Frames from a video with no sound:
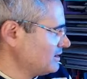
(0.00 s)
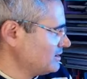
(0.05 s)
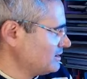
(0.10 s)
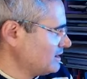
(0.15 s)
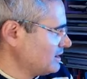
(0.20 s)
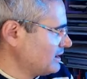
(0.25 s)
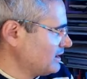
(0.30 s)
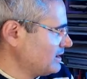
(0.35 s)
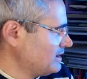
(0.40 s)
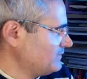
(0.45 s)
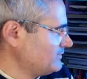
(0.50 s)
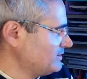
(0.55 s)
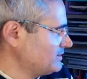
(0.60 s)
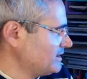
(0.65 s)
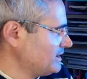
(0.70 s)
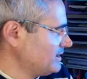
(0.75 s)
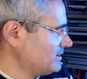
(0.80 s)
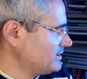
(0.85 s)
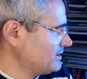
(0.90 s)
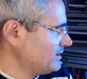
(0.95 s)
I haven't
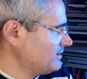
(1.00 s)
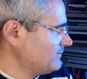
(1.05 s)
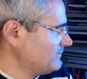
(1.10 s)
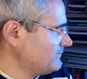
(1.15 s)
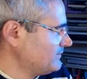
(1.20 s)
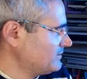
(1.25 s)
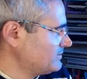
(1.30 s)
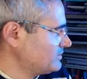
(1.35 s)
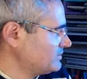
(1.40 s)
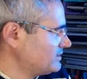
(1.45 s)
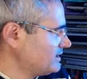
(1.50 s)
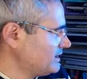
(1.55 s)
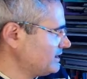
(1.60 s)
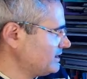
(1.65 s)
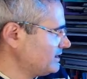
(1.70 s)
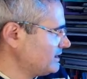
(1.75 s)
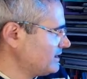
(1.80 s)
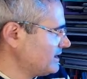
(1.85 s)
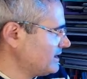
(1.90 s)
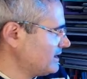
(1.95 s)
ate anything
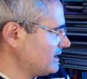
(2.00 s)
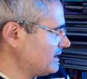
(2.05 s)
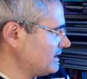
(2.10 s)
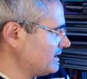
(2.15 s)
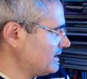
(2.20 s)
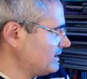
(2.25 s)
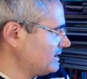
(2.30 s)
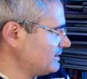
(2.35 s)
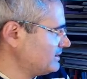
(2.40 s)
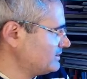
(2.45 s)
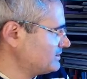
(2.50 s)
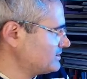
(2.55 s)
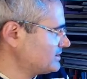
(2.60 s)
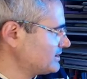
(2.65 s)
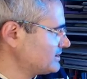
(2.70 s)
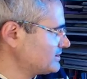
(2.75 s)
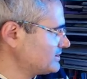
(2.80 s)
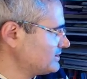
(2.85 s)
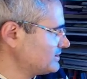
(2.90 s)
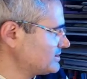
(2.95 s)
today and
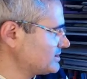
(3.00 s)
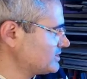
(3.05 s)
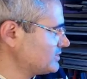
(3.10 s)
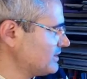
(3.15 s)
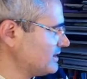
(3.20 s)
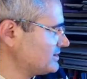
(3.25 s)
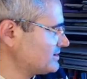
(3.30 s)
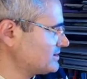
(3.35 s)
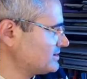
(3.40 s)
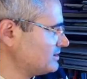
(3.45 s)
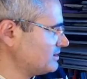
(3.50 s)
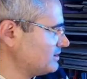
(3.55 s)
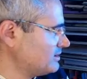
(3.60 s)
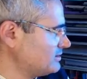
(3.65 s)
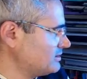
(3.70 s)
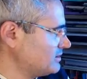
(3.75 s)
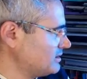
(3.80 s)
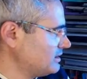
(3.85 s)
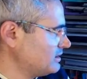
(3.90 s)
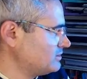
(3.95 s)
just got sweats,
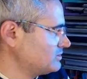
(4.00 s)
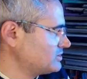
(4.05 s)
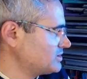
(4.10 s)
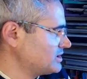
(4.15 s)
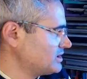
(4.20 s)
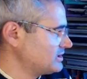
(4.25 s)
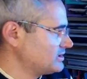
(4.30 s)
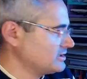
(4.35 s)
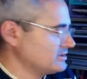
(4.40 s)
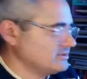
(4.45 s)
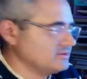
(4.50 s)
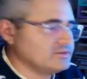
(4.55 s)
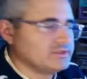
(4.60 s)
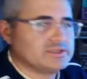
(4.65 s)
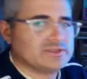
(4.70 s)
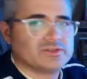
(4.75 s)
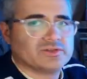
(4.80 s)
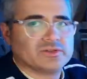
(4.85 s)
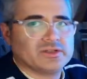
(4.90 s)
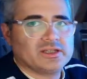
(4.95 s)
lol. Oh, chicken, you
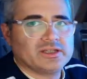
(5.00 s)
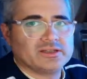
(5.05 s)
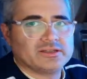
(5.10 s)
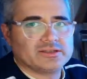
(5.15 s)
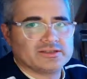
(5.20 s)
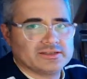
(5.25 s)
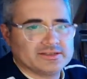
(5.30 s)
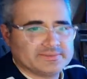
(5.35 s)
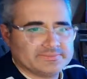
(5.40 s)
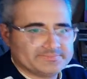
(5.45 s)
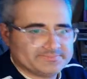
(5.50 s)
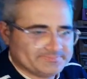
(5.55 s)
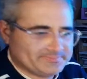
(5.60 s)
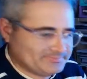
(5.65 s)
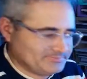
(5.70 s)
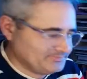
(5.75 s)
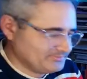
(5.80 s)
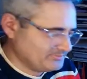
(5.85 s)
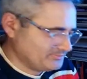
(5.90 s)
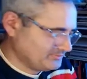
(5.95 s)
need to eat.
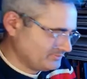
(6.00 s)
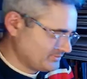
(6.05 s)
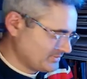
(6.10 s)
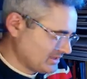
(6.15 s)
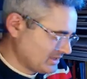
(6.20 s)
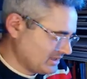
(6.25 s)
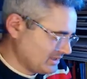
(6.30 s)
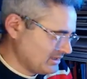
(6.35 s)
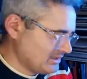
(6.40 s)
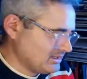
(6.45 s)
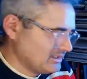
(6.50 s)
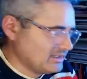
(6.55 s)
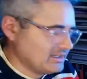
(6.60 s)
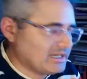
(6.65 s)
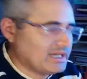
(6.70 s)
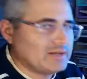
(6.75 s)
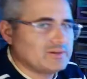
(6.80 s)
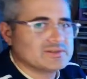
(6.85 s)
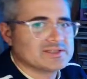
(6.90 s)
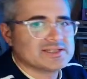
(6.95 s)

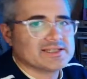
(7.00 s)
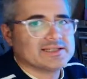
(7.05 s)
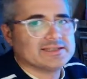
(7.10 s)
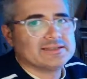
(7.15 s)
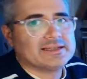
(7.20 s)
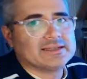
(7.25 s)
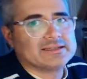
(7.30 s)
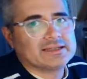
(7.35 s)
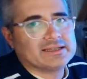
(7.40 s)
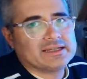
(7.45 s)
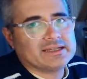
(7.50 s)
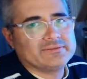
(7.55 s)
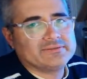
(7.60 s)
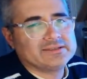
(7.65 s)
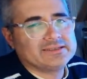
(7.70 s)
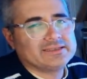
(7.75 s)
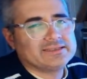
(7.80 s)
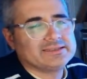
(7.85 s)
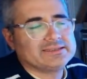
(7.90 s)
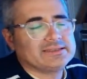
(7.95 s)
I was like that. I
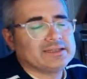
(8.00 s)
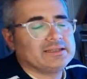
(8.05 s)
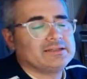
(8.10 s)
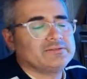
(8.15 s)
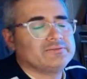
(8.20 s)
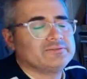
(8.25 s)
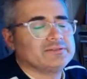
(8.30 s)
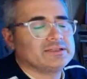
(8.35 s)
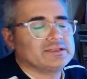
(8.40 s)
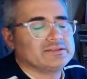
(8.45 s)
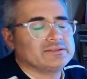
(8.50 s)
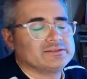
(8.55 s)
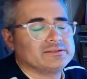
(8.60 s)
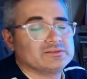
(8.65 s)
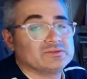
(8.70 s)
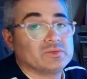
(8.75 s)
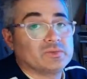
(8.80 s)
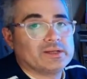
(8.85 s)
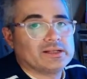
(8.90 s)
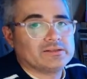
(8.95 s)
haven't eaten anything
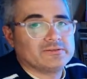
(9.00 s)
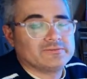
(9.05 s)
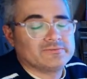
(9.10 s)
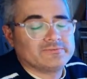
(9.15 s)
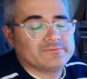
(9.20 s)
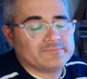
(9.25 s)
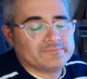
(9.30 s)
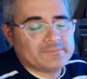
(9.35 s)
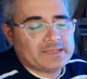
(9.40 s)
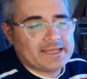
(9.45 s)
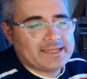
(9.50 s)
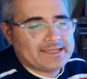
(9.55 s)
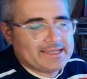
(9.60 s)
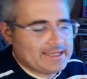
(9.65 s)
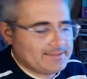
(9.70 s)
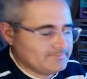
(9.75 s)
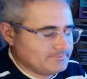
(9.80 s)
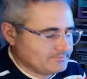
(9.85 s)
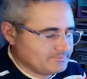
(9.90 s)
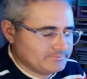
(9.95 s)
until 12
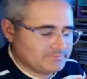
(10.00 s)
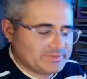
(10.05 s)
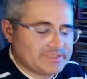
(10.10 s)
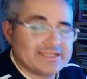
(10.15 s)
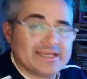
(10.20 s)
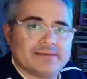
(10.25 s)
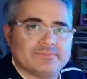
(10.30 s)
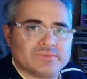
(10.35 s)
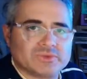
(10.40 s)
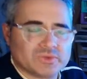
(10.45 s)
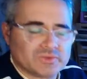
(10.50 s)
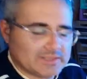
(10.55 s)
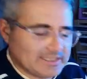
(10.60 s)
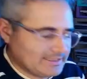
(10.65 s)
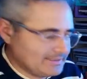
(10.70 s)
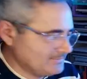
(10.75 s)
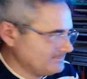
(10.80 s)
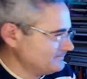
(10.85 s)
p.m. today.